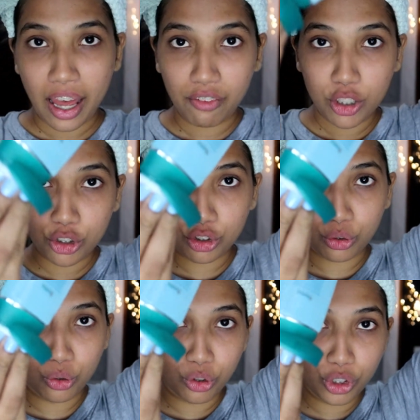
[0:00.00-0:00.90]
I will
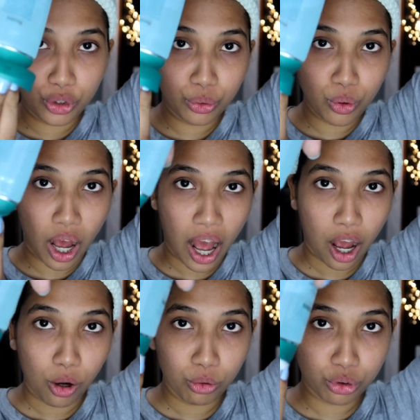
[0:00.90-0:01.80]
show you
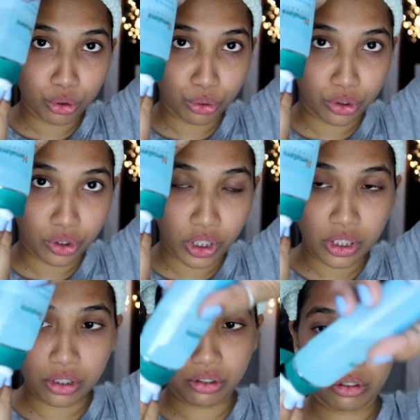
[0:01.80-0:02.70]
how toner
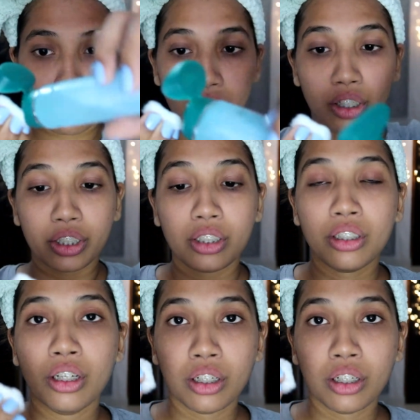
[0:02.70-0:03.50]
is really